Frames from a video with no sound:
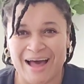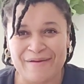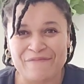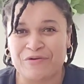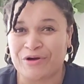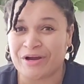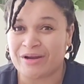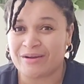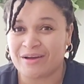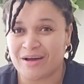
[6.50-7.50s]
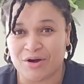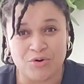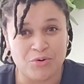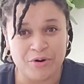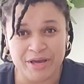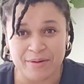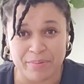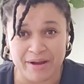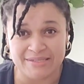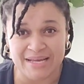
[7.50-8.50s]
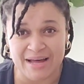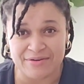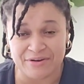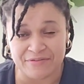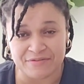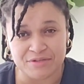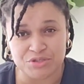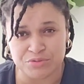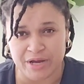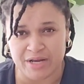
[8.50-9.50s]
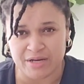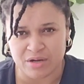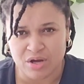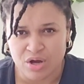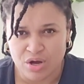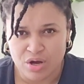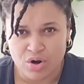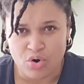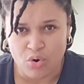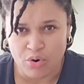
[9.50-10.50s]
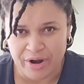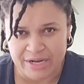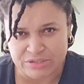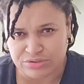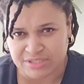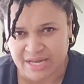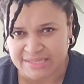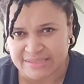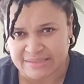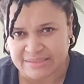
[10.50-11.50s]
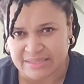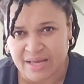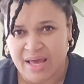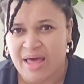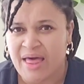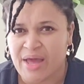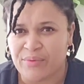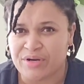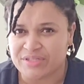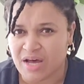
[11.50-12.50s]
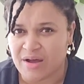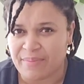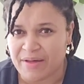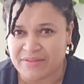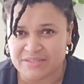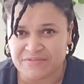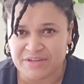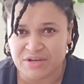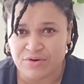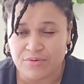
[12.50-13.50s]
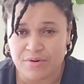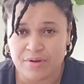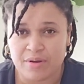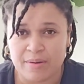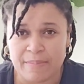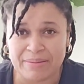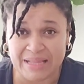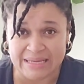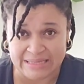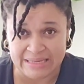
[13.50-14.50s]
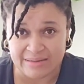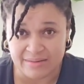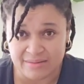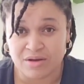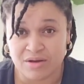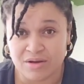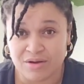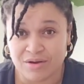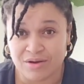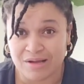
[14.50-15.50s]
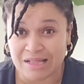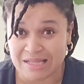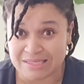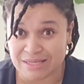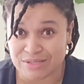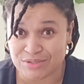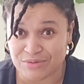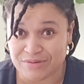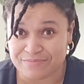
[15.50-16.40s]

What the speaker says: for a quick breakdown of the dreaded core exercises. And we're going to talk about this video, planking. Let's get to it.